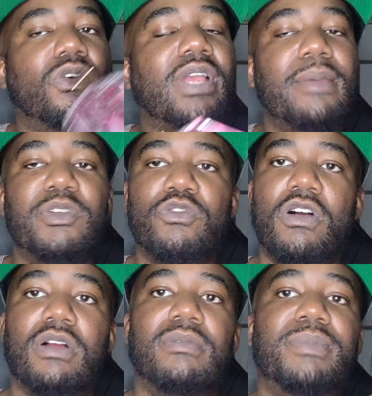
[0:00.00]
Don't get me
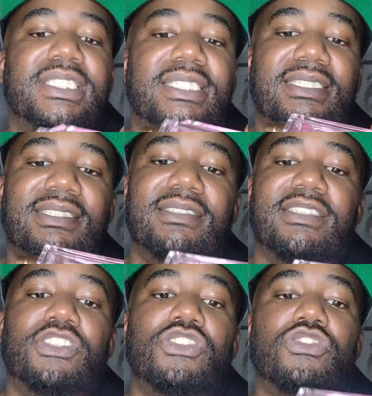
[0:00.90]
wrong, but this is
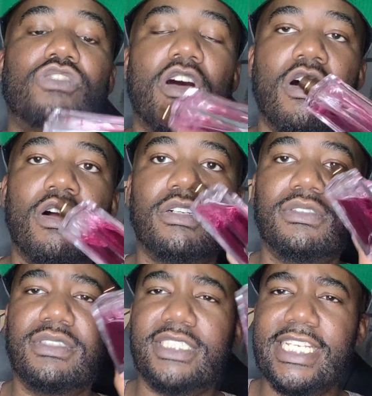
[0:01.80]
a
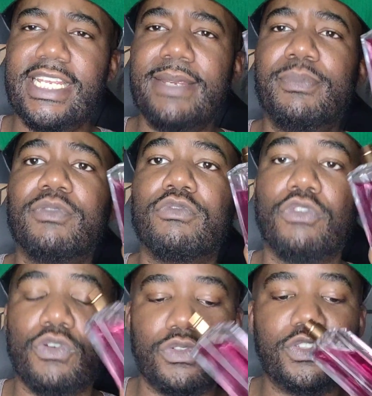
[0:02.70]
strong, deep
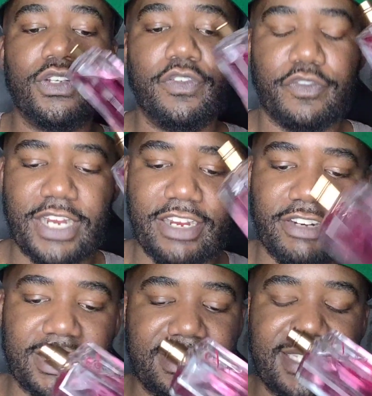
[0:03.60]
rose
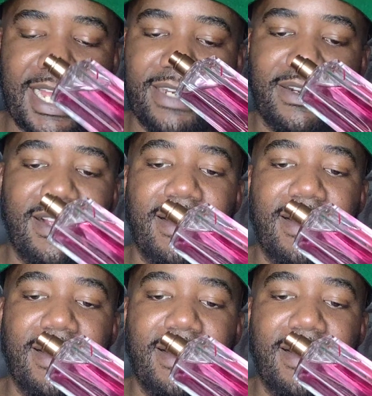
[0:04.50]
fragrance that